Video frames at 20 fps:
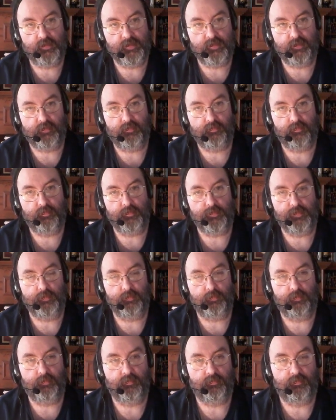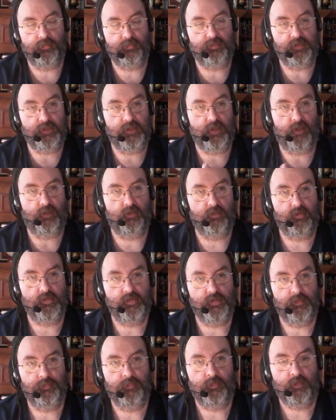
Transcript: sale for $250.